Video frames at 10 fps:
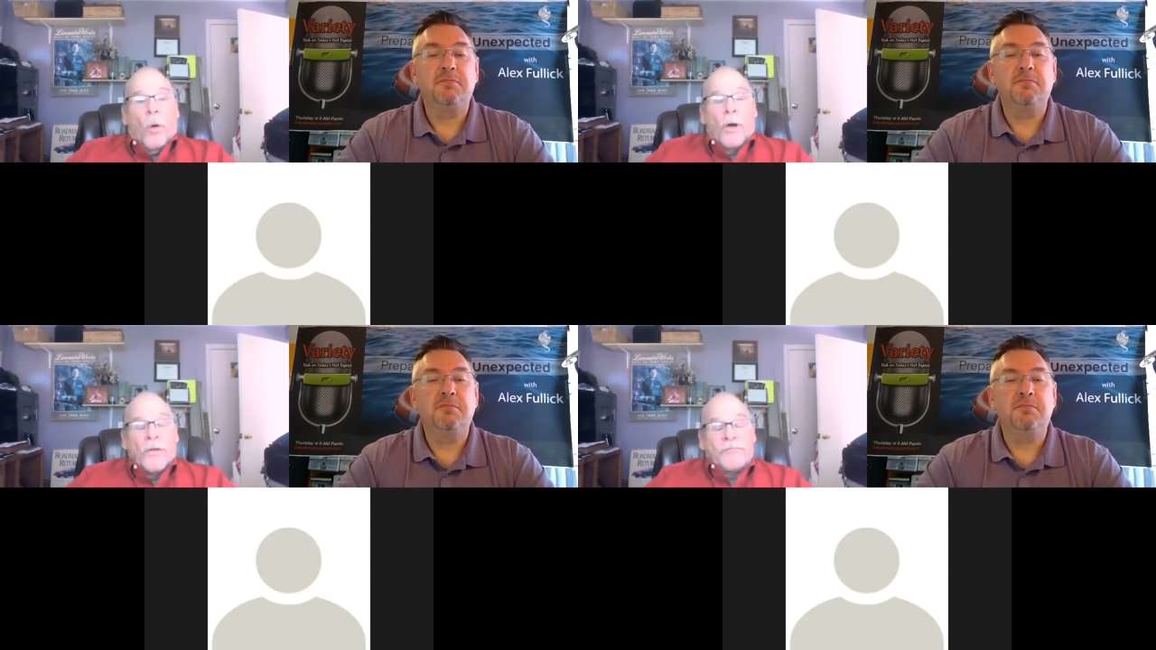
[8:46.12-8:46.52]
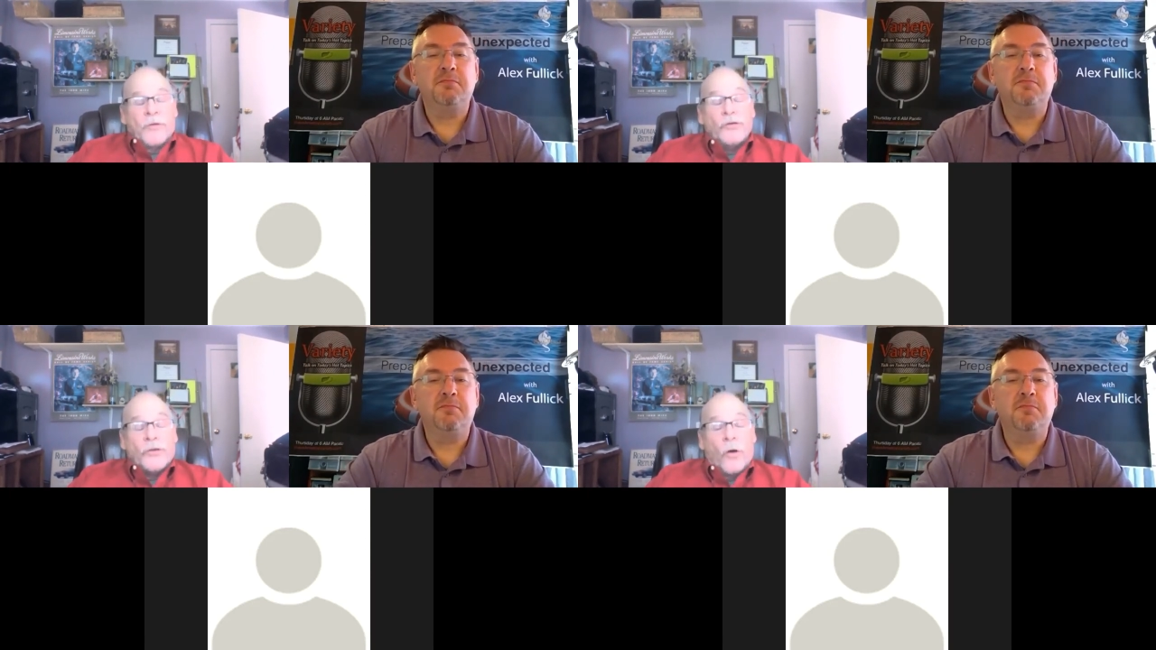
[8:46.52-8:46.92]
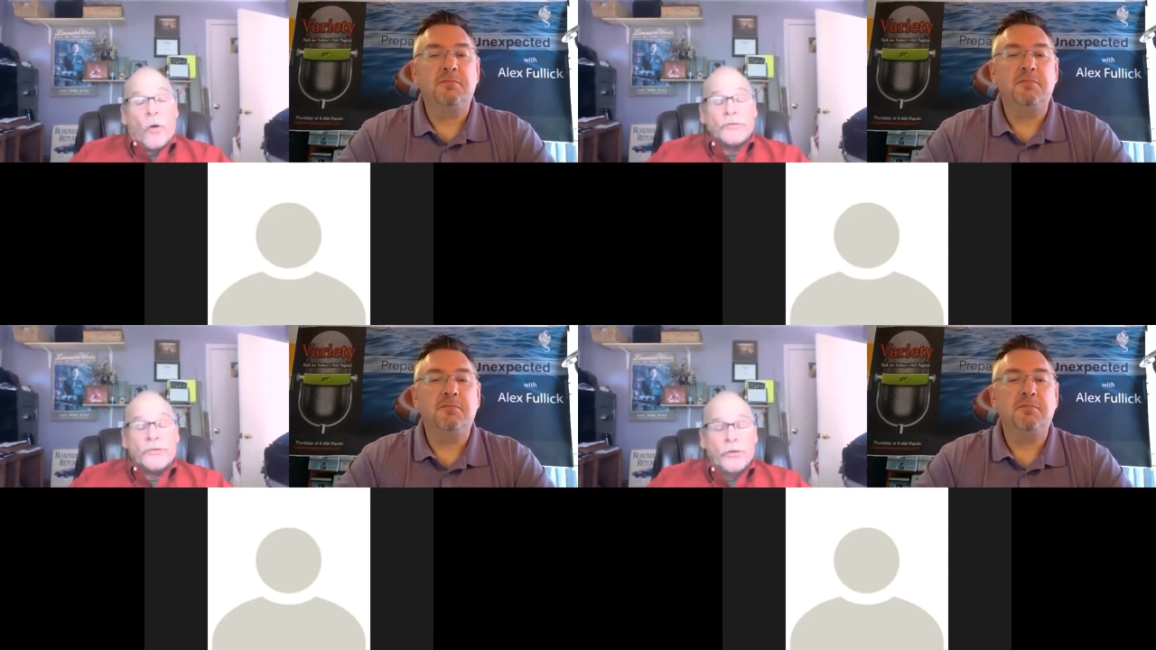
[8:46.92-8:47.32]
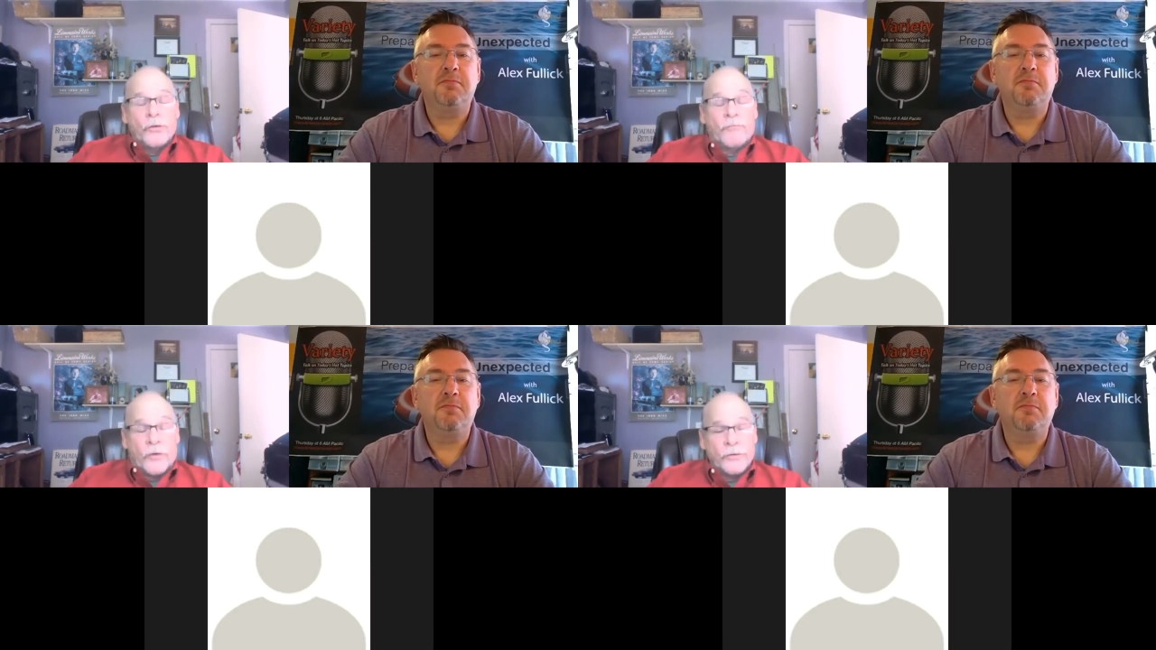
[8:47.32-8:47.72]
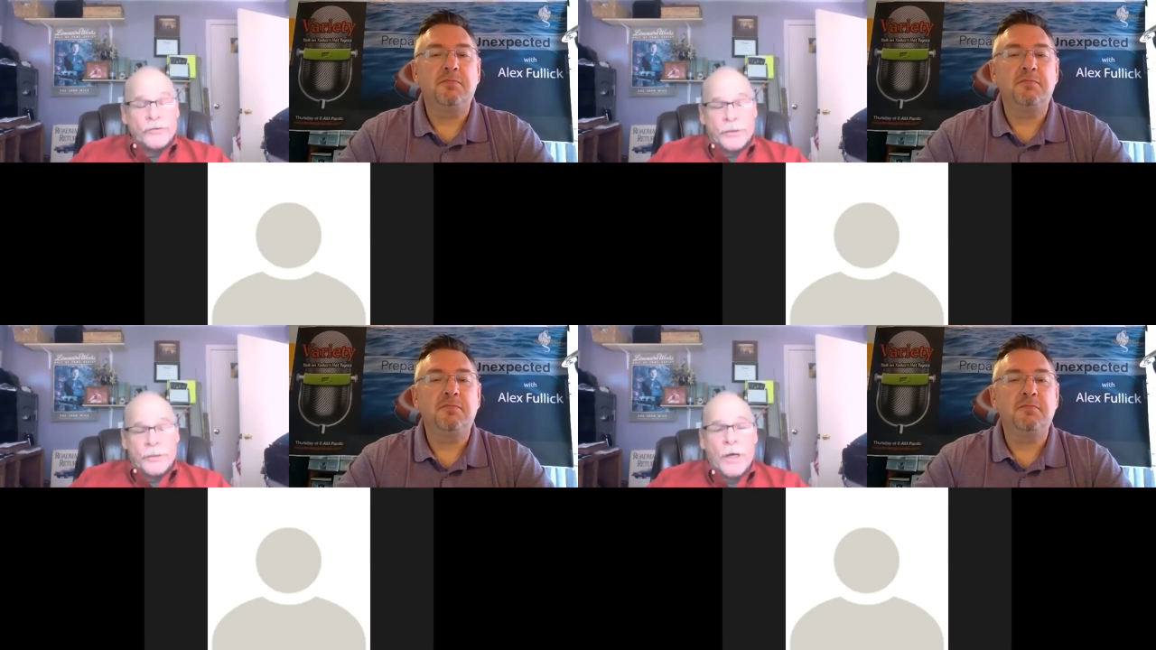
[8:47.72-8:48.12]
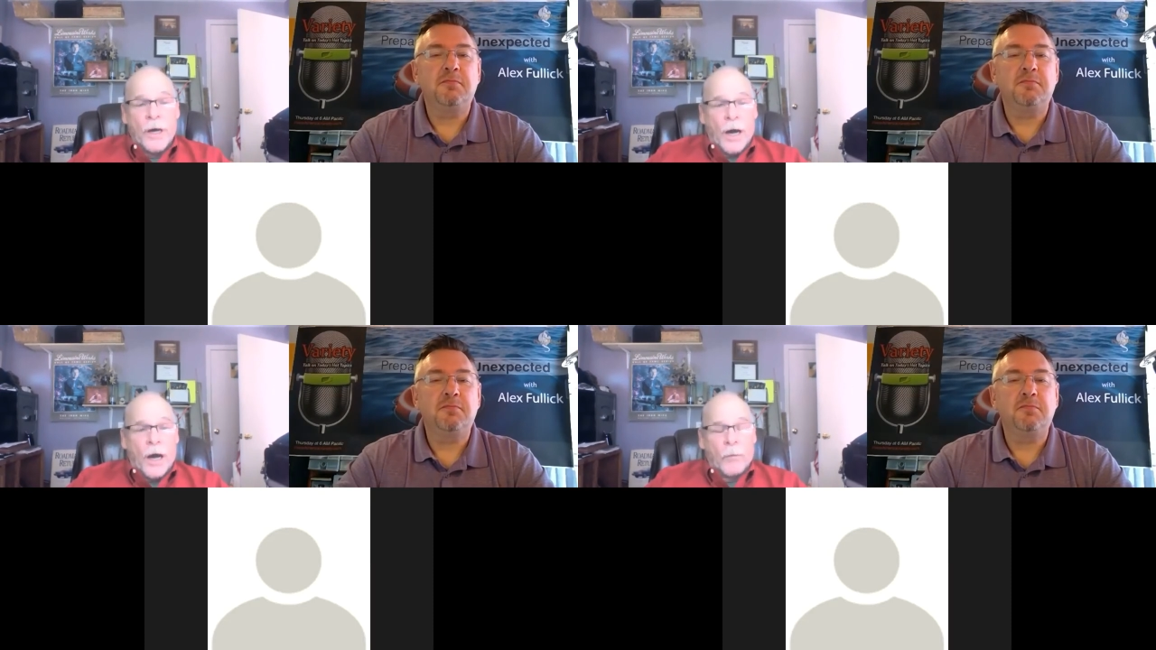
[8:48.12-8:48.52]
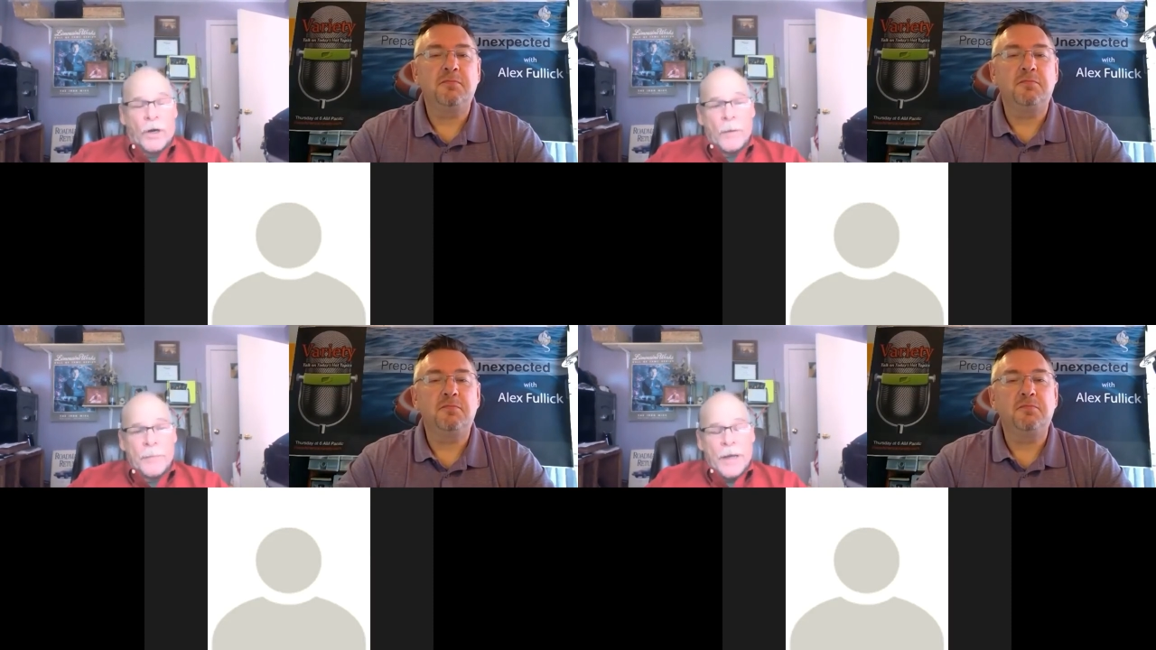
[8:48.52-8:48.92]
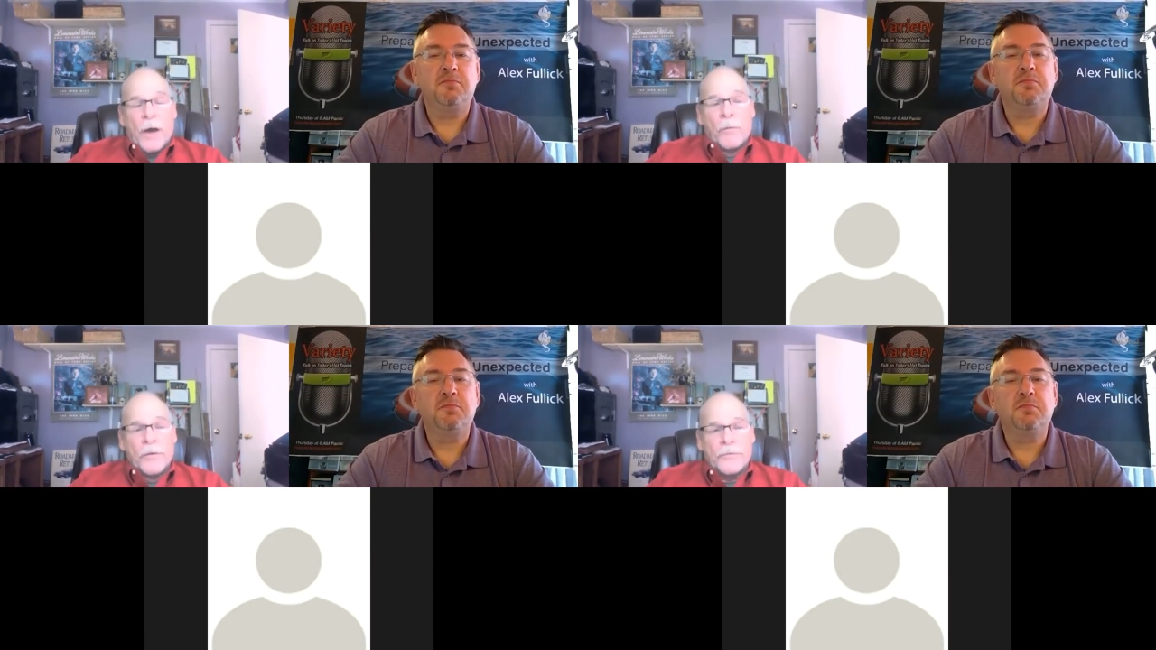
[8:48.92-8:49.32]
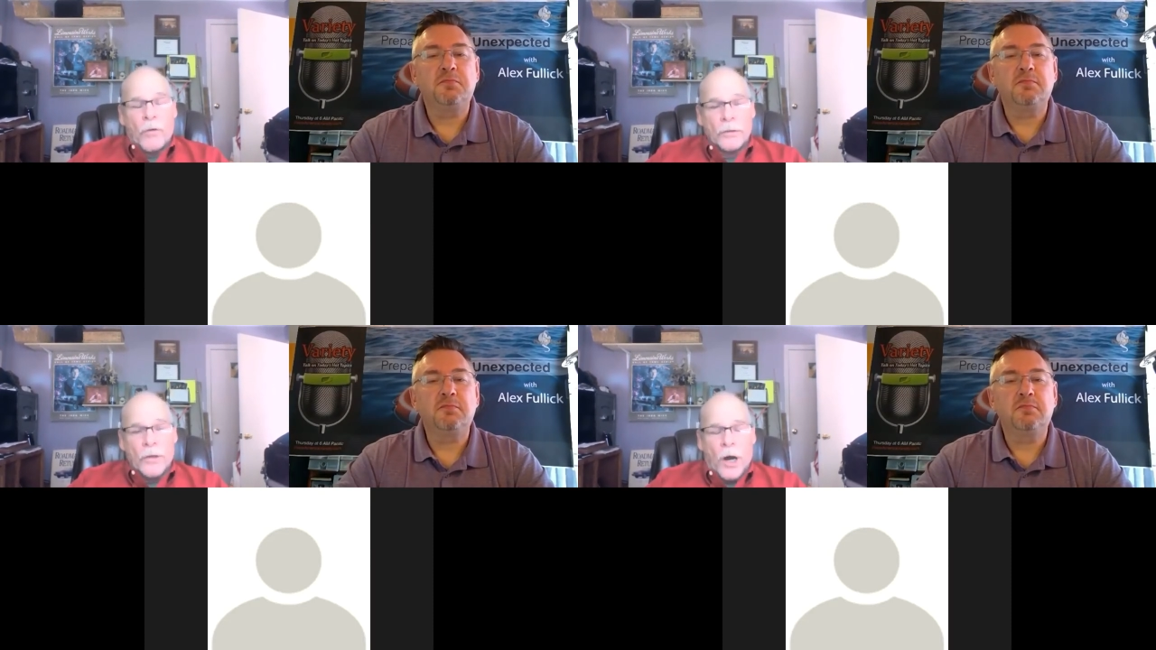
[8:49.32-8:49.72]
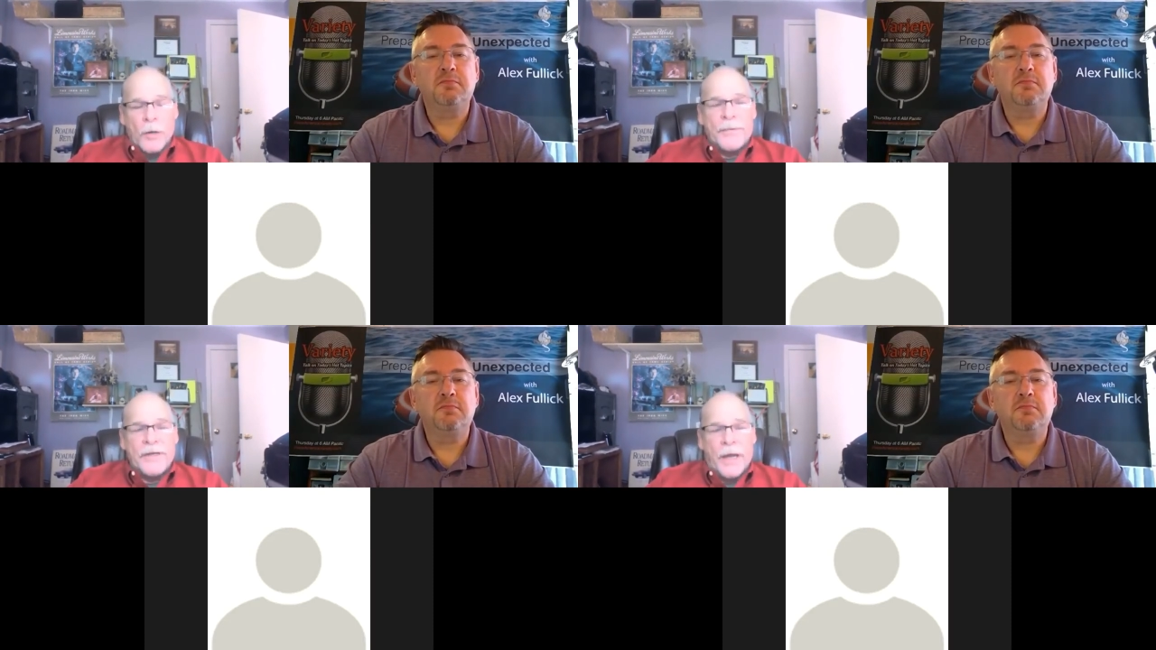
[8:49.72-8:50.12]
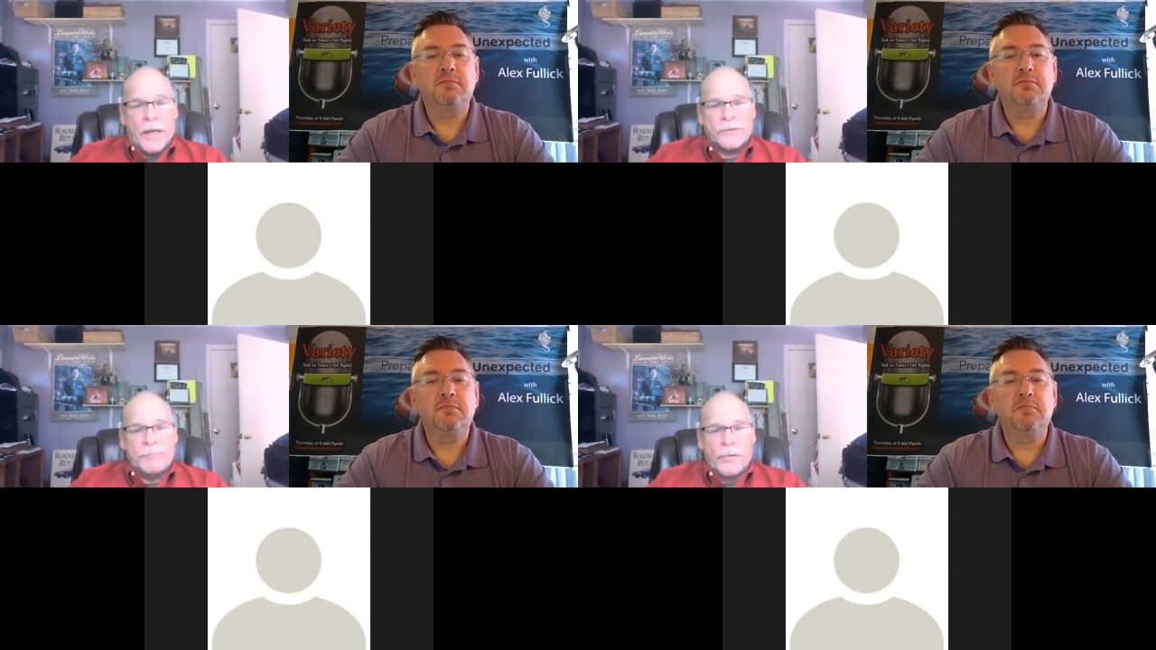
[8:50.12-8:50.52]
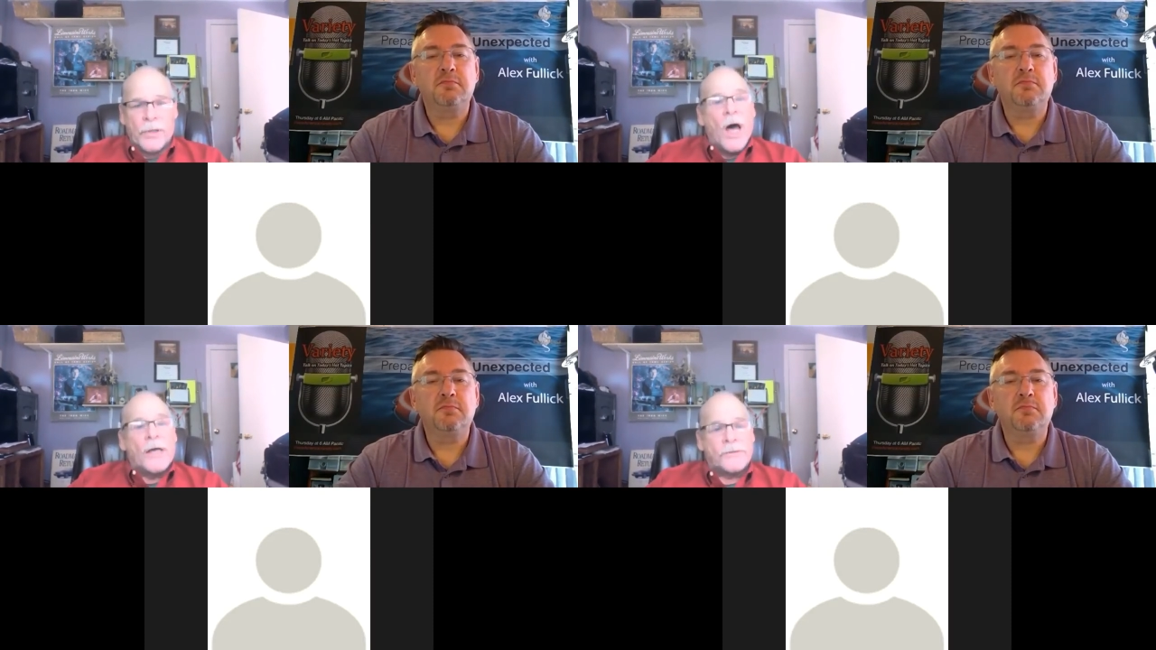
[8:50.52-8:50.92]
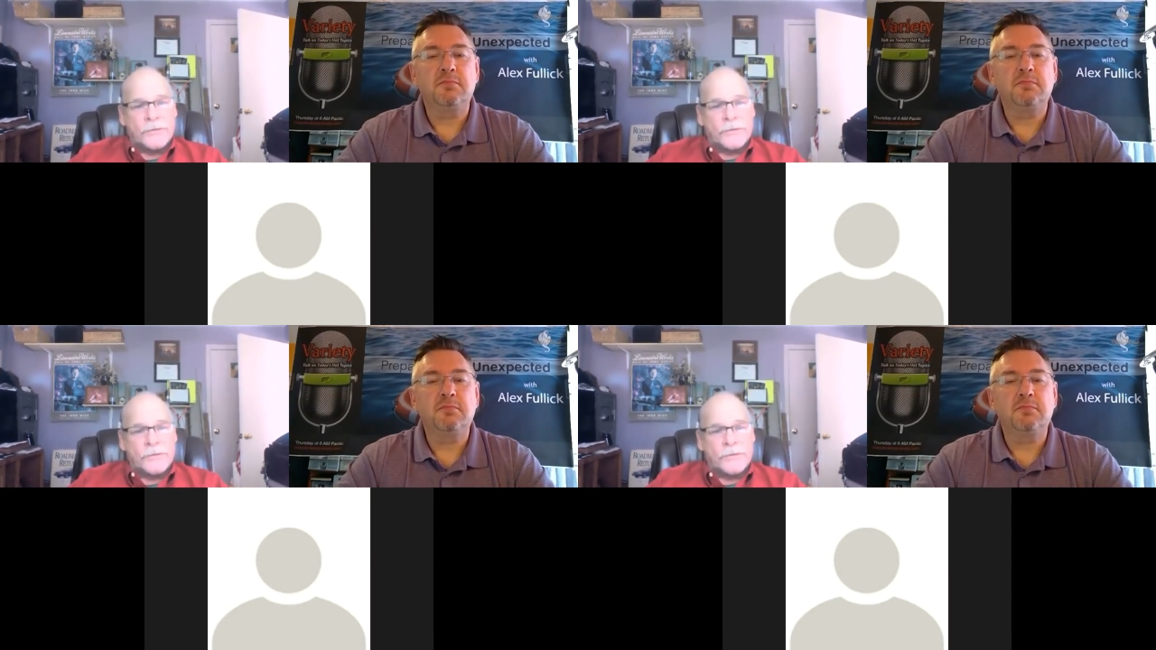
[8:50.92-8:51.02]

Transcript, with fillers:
Speaker 1: well, the future holds a new version uh, we're coming out with called RPX Plus.